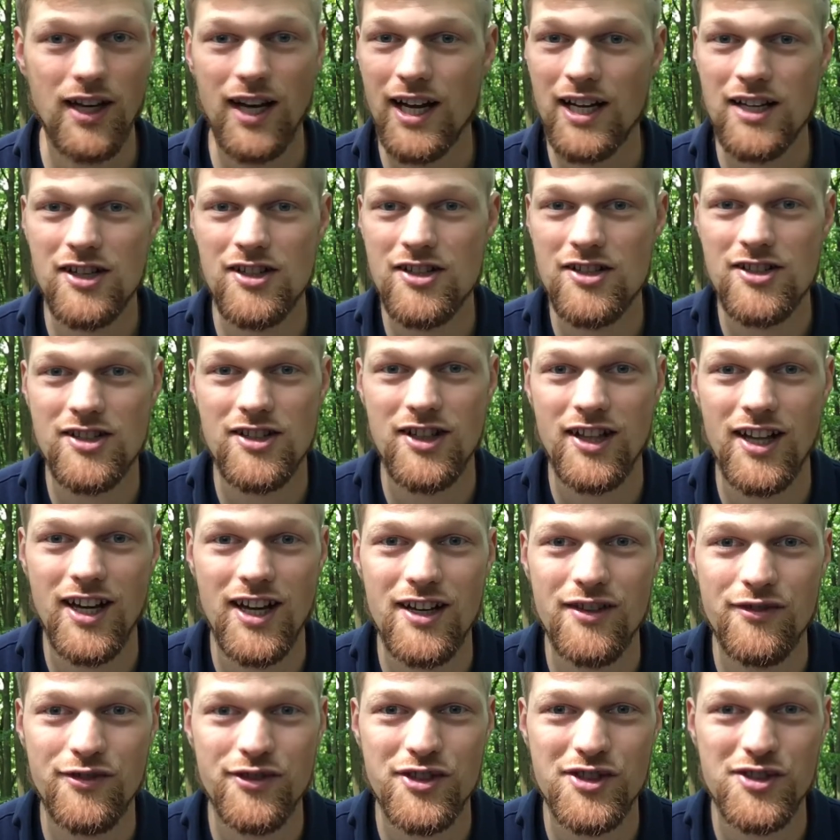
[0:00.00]
I just
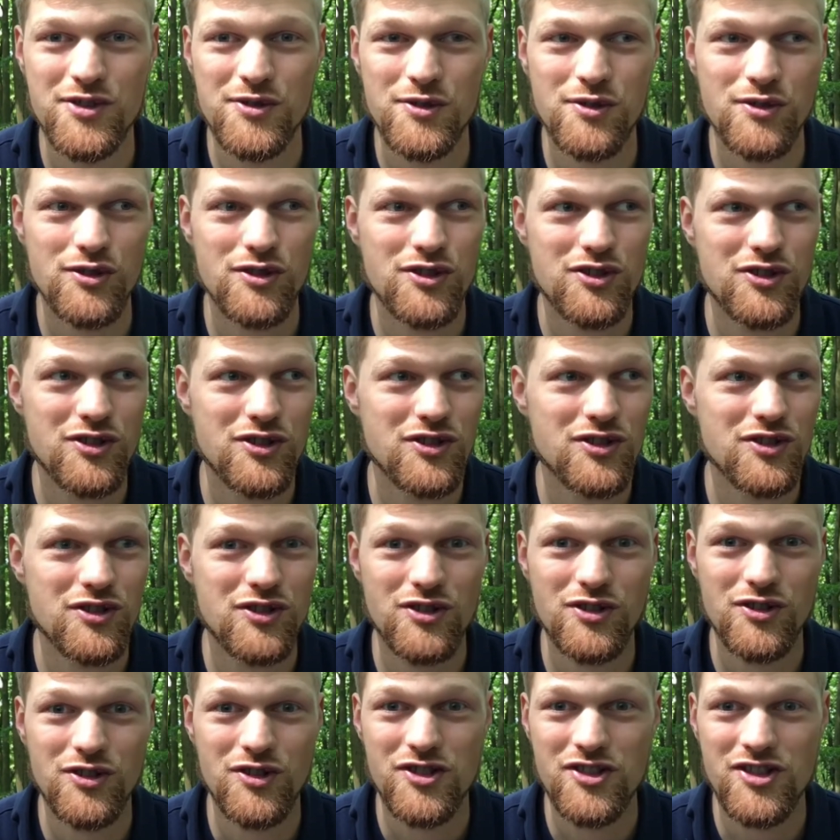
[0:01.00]
love to
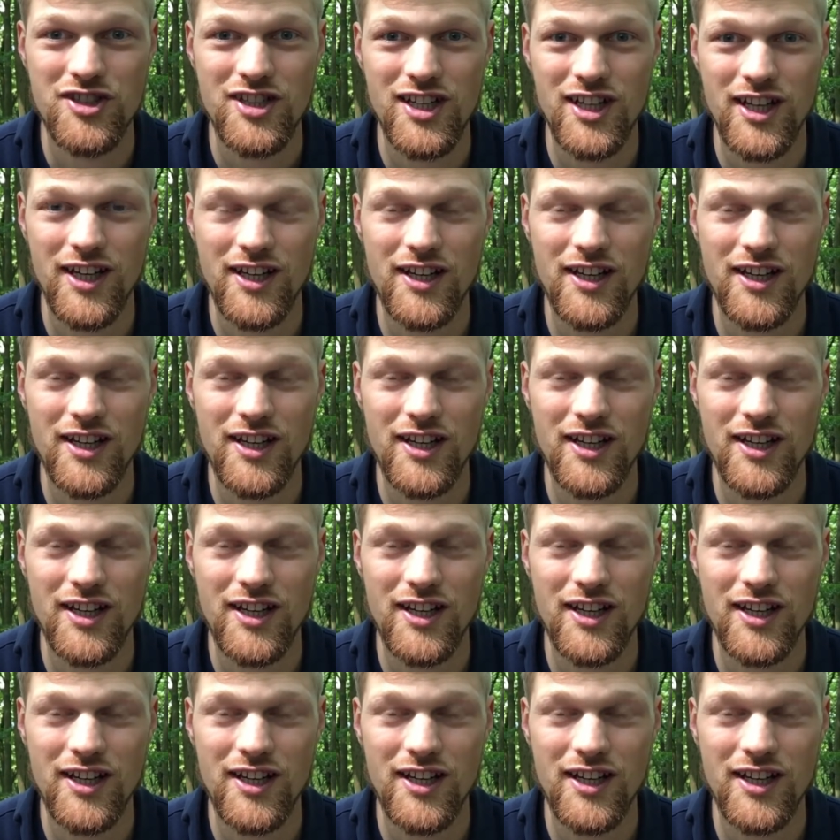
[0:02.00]
see,